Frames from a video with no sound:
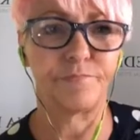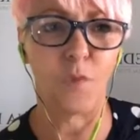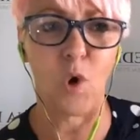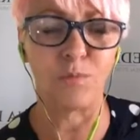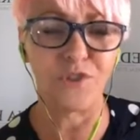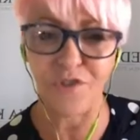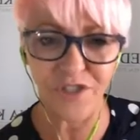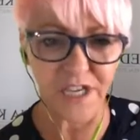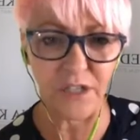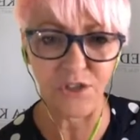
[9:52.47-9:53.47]

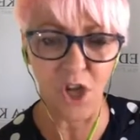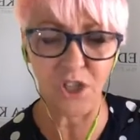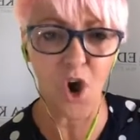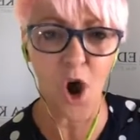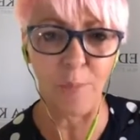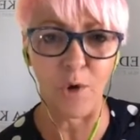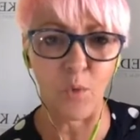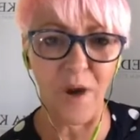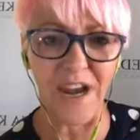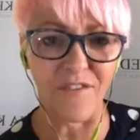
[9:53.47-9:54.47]
homesforsale.com or
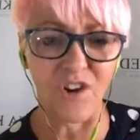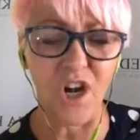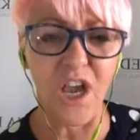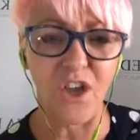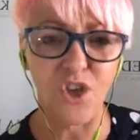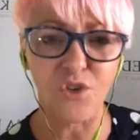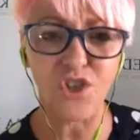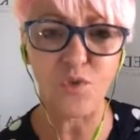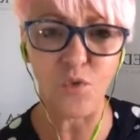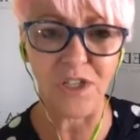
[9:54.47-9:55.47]
whatever, use
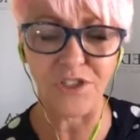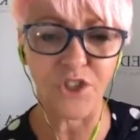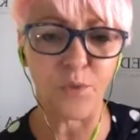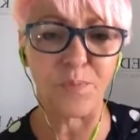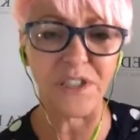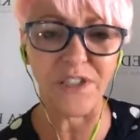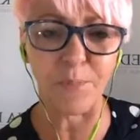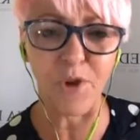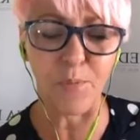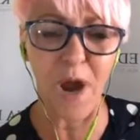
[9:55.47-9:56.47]
your realtor, build
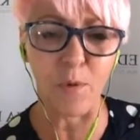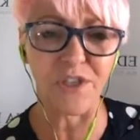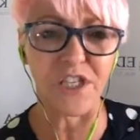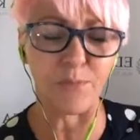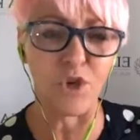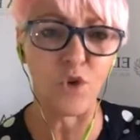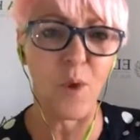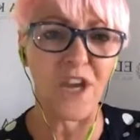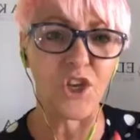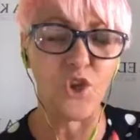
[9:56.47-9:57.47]
up your power team. You know
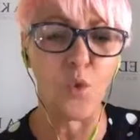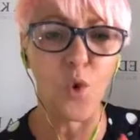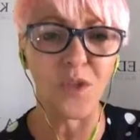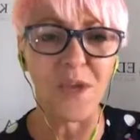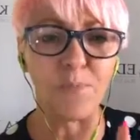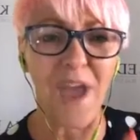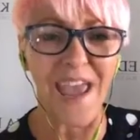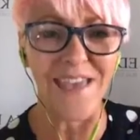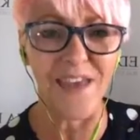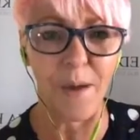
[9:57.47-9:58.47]
what? You only
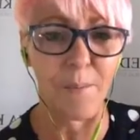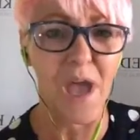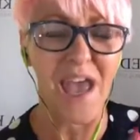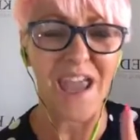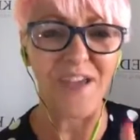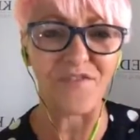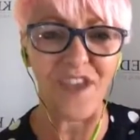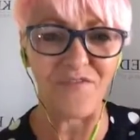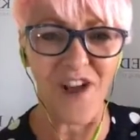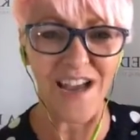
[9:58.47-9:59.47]
pay them if
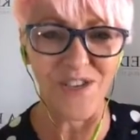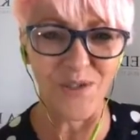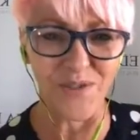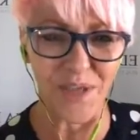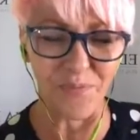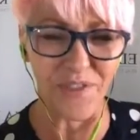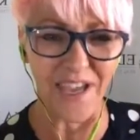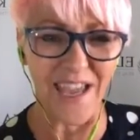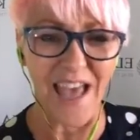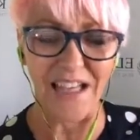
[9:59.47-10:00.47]
they find you
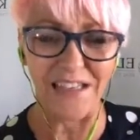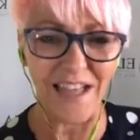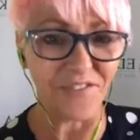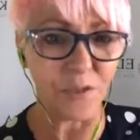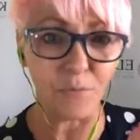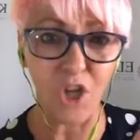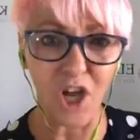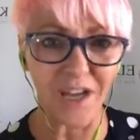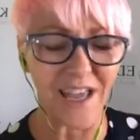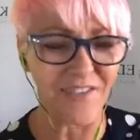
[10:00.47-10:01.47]
something. Let them
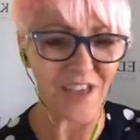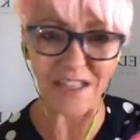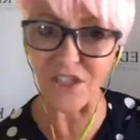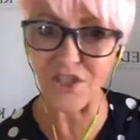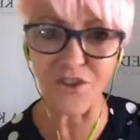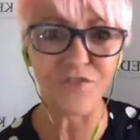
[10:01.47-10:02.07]
look. That's their